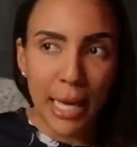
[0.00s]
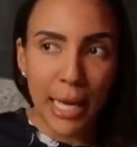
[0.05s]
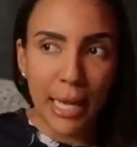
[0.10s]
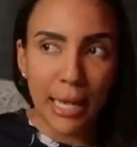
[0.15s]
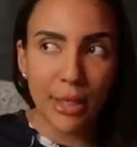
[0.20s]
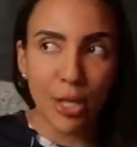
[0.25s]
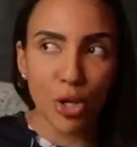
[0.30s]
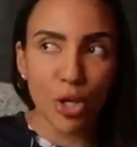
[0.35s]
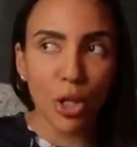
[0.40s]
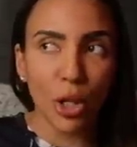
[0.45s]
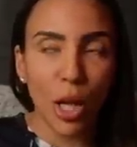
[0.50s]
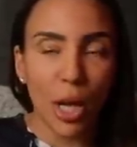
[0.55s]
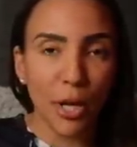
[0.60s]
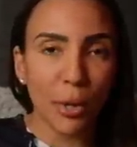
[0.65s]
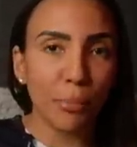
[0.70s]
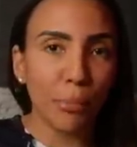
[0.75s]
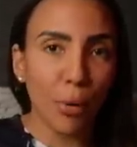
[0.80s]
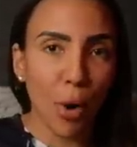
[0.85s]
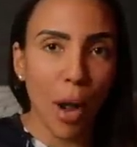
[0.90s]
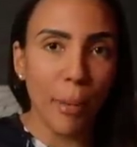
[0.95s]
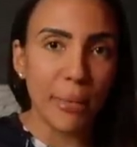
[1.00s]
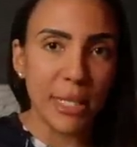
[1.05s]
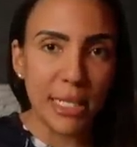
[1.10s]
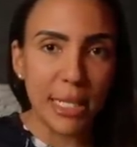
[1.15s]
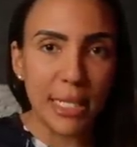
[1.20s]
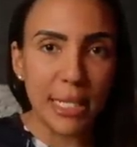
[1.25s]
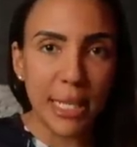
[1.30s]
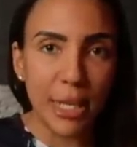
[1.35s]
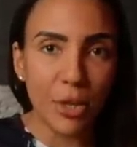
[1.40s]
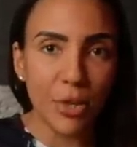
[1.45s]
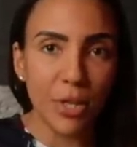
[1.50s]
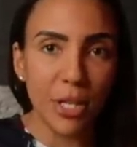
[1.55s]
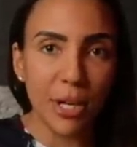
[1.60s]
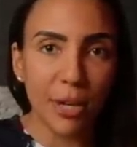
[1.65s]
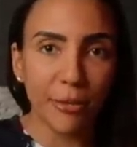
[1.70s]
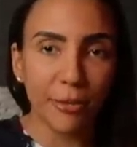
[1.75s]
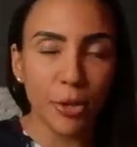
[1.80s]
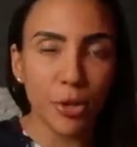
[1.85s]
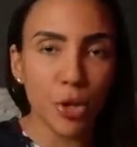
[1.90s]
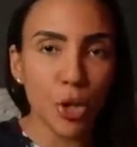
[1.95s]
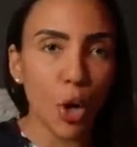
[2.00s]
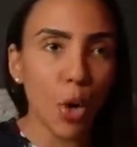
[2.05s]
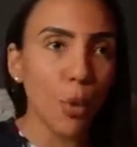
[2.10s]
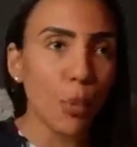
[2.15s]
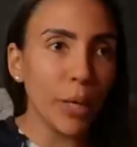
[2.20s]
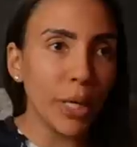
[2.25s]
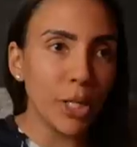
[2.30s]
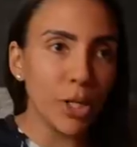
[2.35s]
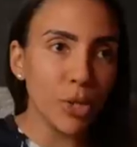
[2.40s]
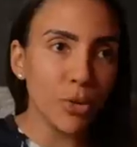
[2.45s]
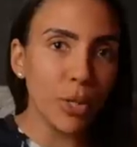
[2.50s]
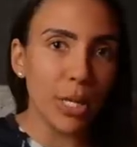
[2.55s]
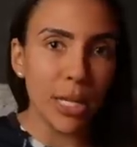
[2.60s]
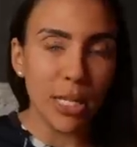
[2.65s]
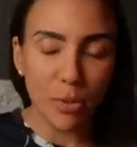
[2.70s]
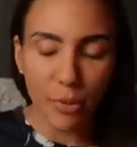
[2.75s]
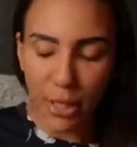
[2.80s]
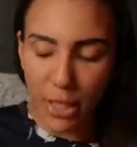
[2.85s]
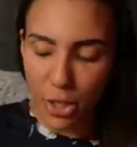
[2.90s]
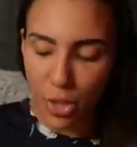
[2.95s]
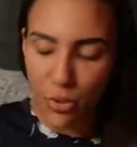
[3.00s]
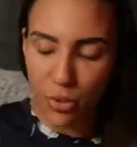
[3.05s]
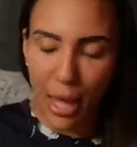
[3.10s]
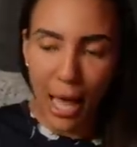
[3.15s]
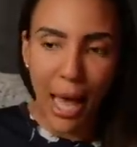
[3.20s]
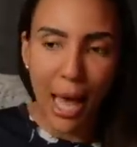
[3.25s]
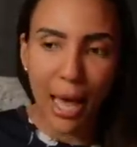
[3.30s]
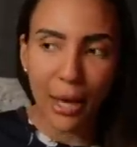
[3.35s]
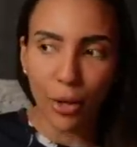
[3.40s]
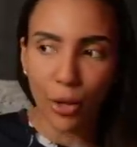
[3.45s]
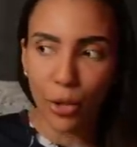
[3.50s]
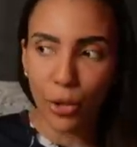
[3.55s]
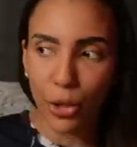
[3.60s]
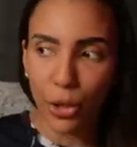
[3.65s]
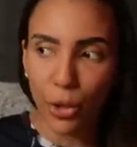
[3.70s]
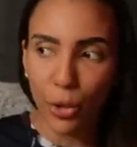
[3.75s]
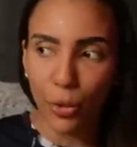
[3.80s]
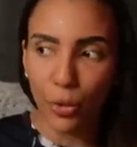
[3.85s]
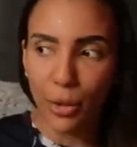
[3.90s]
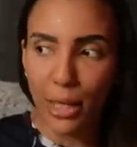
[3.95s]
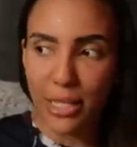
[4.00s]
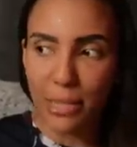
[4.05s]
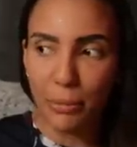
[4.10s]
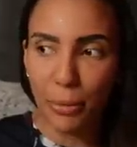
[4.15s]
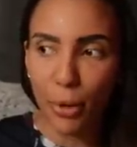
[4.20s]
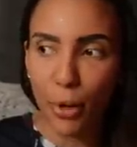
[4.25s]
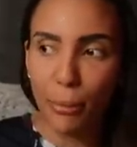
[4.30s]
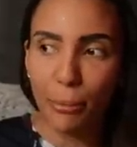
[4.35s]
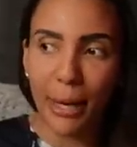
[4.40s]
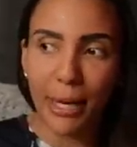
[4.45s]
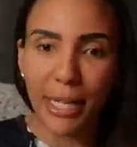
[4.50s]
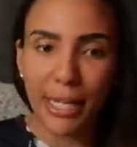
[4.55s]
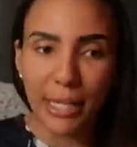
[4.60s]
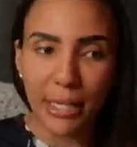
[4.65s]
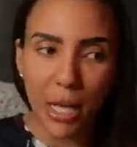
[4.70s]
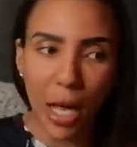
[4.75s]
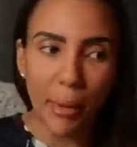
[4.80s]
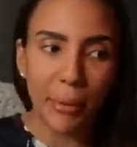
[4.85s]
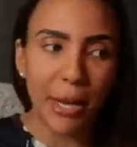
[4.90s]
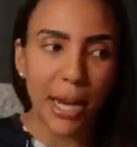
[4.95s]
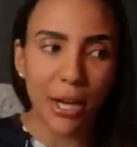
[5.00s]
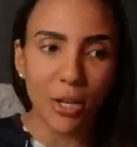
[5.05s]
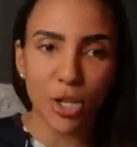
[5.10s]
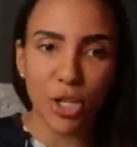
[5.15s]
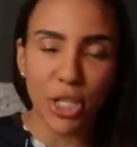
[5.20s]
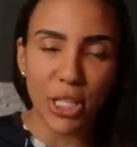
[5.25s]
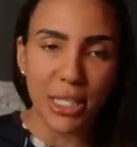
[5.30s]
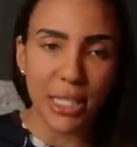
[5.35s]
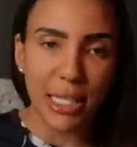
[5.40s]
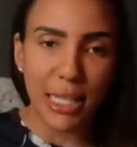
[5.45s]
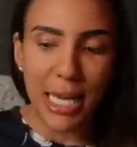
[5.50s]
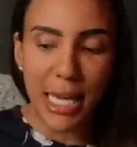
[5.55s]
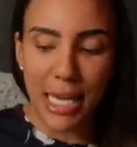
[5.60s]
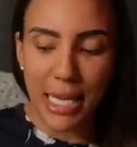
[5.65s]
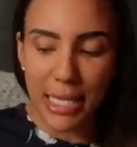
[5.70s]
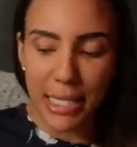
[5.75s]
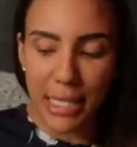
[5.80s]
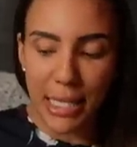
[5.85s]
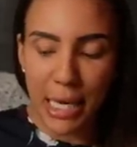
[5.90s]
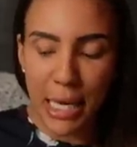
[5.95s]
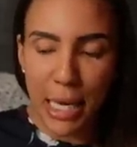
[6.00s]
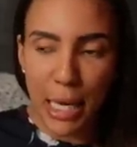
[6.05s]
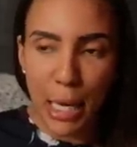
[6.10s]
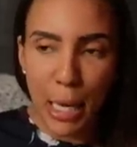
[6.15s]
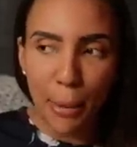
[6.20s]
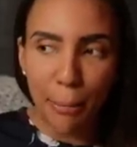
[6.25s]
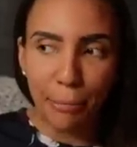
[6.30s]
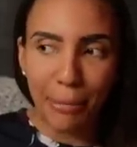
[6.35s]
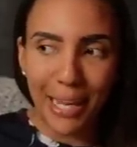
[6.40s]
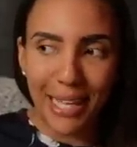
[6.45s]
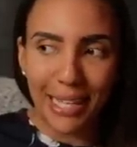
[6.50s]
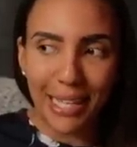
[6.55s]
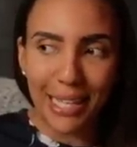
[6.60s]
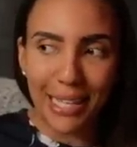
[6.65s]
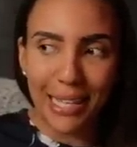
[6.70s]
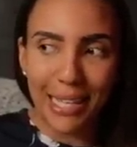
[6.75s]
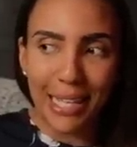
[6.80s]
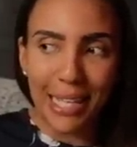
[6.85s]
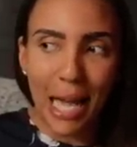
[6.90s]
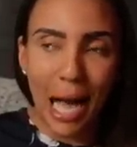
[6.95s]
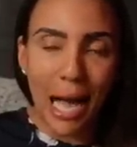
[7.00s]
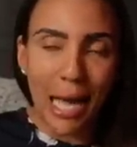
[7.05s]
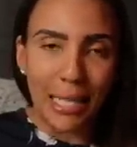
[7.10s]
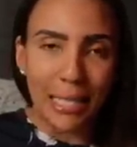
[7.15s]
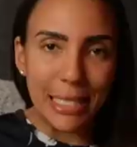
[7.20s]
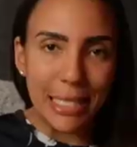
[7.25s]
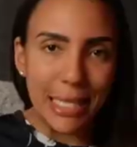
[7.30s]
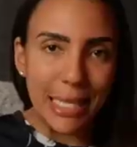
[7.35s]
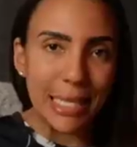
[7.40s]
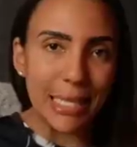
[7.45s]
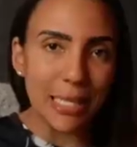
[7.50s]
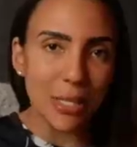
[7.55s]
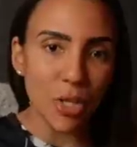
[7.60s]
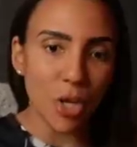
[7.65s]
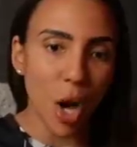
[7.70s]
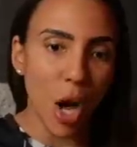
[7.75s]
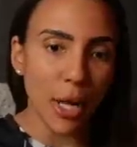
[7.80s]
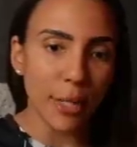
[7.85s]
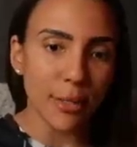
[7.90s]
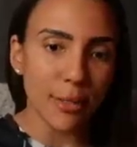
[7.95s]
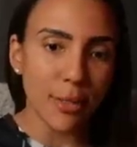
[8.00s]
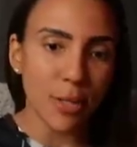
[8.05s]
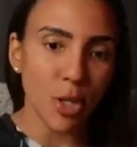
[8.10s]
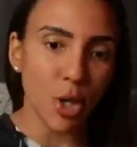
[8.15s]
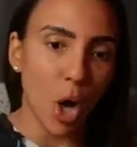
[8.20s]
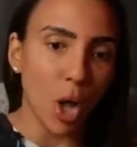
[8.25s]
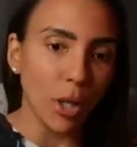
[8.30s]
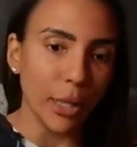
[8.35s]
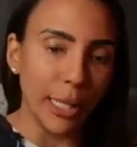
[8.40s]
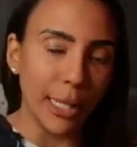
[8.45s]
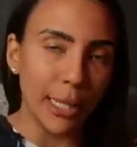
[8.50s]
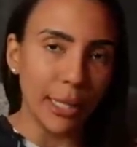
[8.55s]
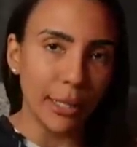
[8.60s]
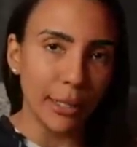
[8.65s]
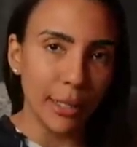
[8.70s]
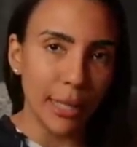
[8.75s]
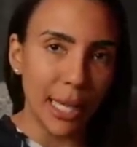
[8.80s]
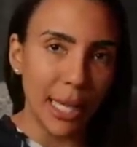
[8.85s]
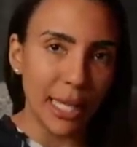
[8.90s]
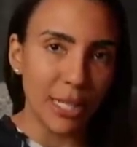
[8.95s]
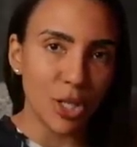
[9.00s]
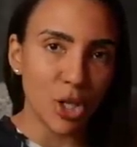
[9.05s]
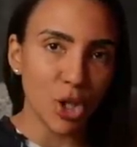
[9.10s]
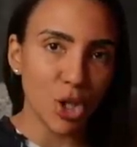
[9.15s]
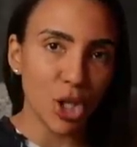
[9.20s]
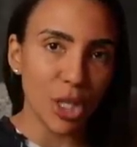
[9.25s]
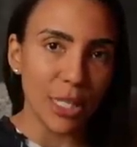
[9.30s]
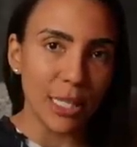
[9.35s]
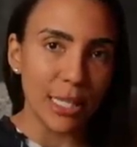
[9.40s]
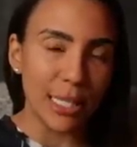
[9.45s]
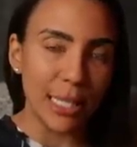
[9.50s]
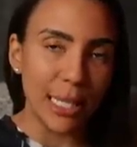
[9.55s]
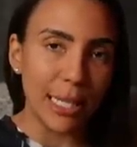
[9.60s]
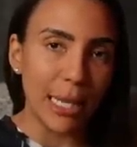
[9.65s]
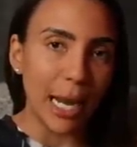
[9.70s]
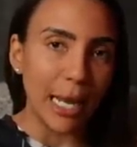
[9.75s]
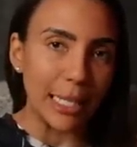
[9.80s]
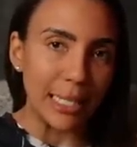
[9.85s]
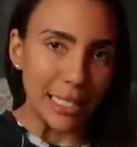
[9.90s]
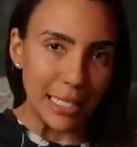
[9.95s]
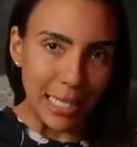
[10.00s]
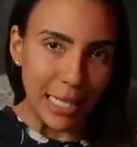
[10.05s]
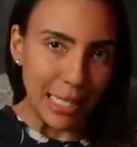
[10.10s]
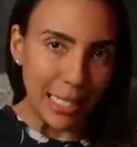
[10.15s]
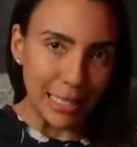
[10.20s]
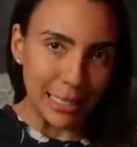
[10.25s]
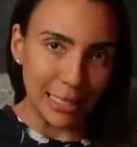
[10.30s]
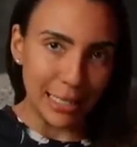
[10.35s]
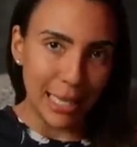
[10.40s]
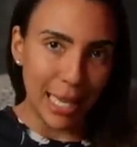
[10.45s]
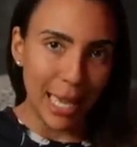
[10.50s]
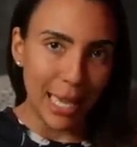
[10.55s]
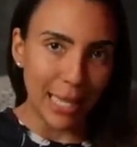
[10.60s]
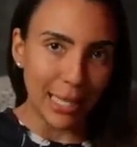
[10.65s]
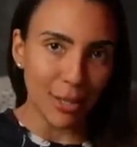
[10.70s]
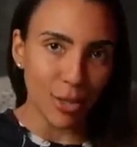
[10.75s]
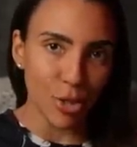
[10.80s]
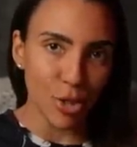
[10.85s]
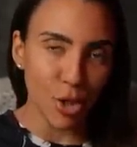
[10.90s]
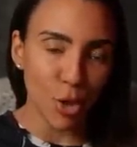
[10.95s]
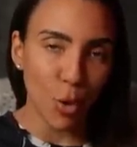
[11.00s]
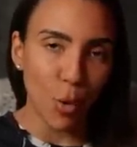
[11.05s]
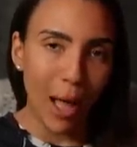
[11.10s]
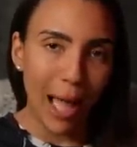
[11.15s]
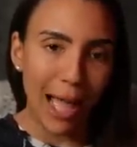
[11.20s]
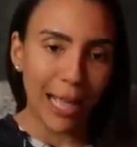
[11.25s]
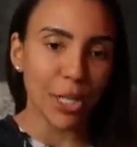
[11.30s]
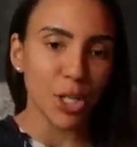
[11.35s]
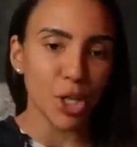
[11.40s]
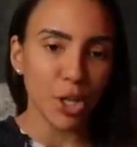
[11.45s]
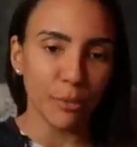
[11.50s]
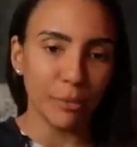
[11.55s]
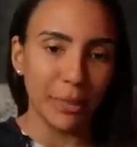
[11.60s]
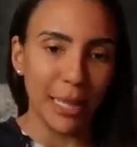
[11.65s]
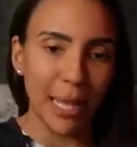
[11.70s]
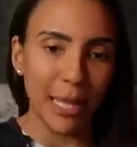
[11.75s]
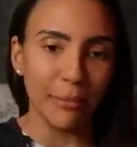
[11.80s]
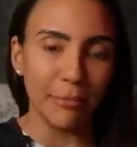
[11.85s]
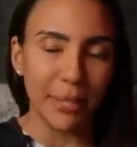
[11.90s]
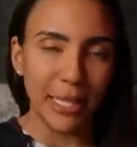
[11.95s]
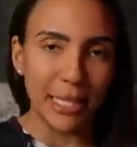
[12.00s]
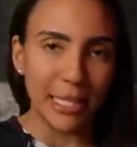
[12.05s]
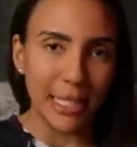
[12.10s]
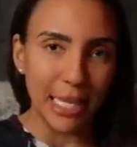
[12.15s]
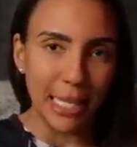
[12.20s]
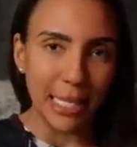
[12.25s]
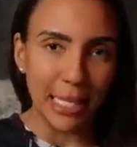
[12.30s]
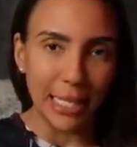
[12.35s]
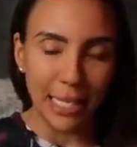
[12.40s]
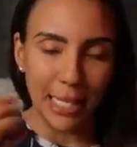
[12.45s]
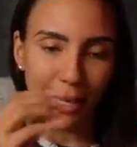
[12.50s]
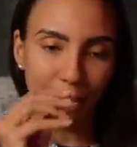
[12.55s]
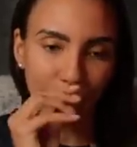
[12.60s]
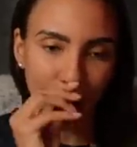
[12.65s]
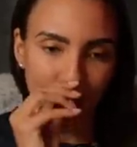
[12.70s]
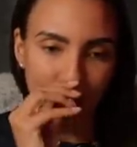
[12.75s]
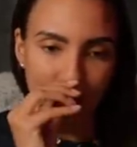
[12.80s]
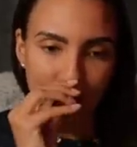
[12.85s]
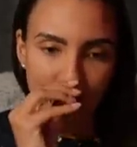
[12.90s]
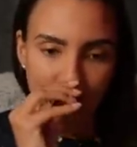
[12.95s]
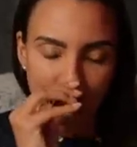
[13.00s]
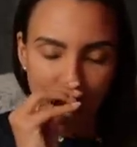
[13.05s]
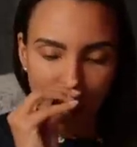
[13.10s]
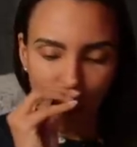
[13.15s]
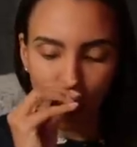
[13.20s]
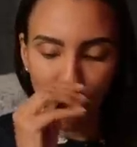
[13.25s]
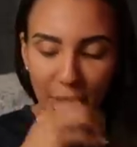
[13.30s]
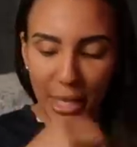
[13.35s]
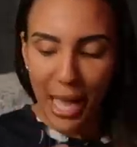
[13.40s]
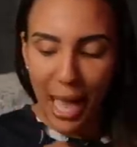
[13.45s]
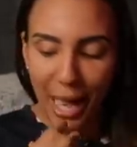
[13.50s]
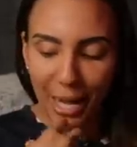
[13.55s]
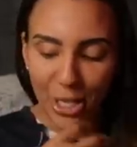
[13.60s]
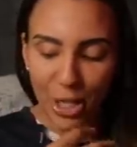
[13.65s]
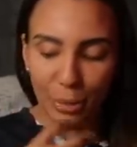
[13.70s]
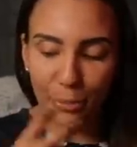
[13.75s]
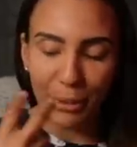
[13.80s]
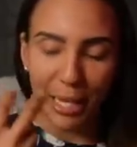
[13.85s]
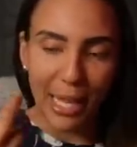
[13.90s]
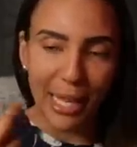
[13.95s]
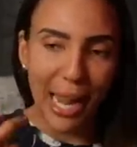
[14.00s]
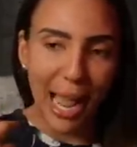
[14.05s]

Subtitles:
There's a lot of promises here in the near future. Oh, we can do this, we can do that, or, you know, let's put our money and time and energy into this. But the idea is not solid. It's just an idea, okay? There's no action plan being taken here. And when the action plan